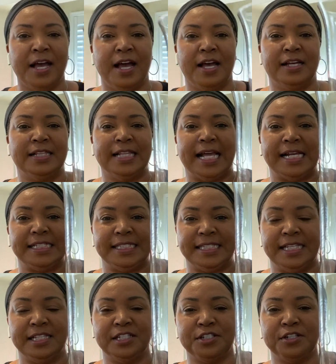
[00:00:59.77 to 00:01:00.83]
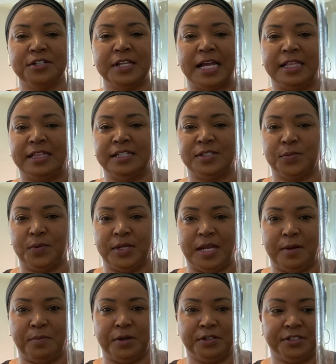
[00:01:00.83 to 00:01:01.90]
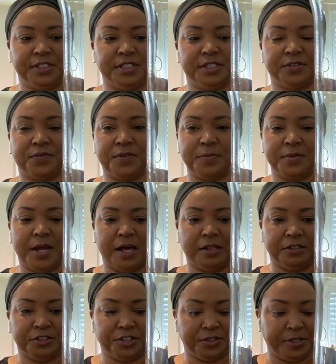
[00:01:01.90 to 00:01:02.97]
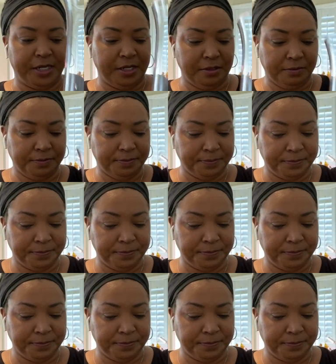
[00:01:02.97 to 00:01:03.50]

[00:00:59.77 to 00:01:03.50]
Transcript: a glass cylinder like this one I purchased from Dollar Tree.